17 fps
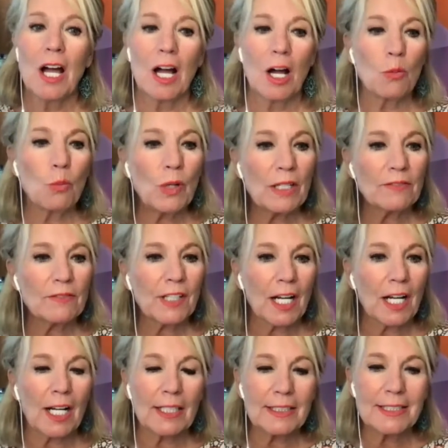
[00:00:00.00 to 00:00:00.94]
Uh, we've
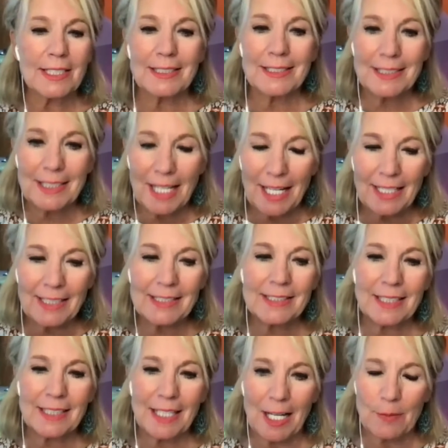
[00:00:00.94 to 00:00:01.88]
got
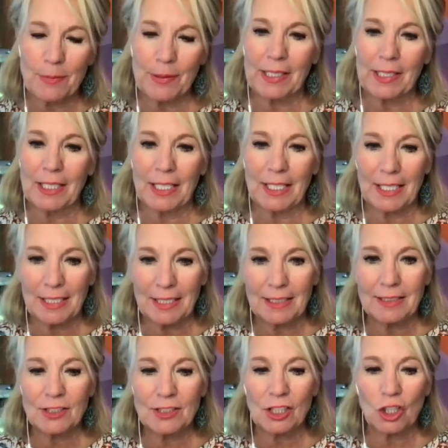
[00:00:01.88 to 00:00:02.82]
today's topic
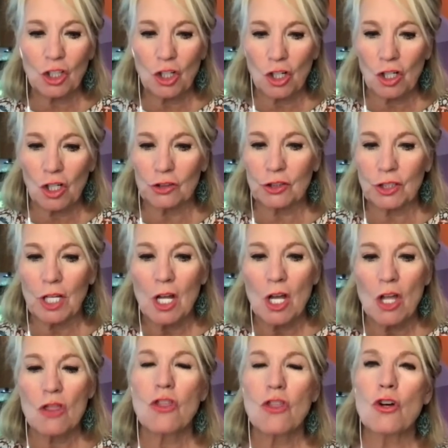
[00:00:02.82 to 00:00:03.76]
is called
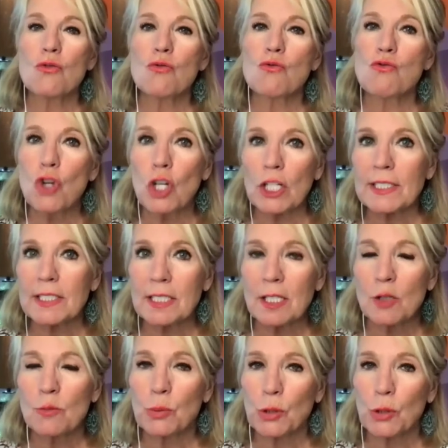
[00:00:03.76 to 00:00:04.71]
The
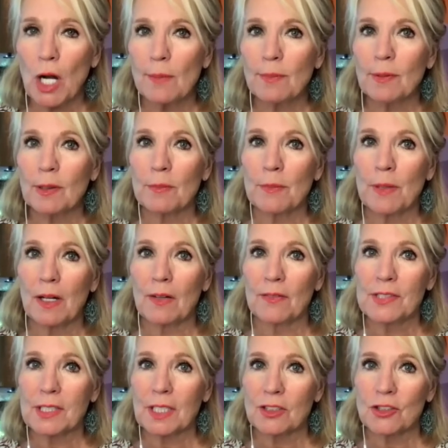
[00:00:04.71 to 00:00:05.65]
Root Problem
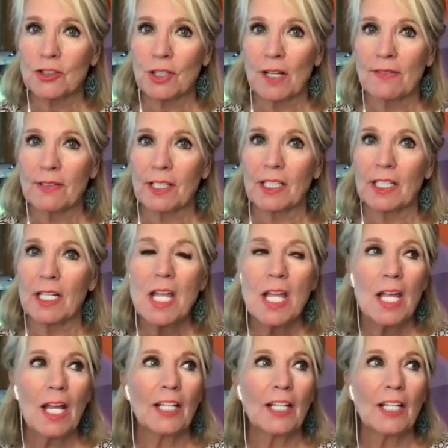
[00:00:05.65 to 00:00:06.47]
of Sex Trafficking.